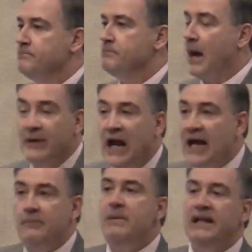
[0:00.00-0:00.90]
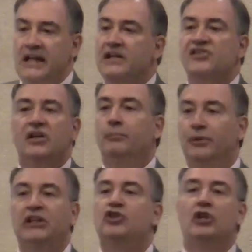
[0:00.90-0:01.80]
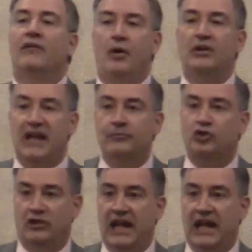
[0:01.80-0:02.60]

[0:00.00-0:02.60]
I mean, I admit, it is the completion of our redemption.